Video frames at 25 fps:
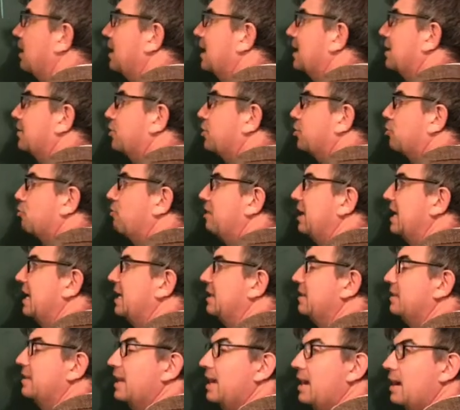and 3
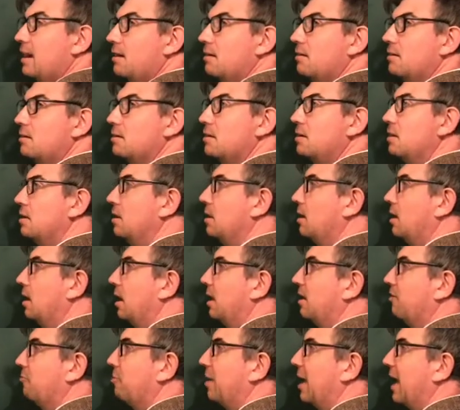in there. I'll
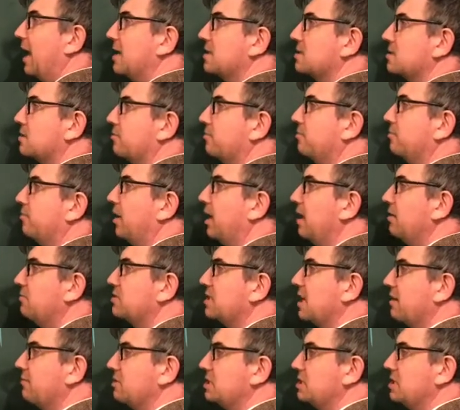have passed the 5
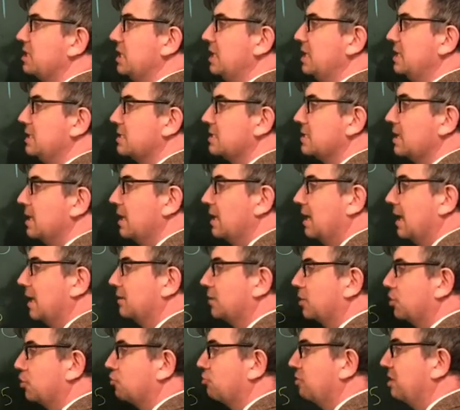17s and
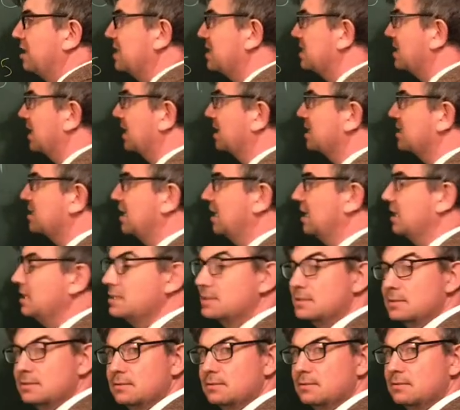the 3
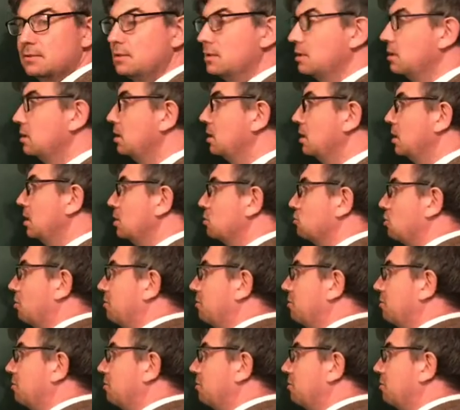16s. So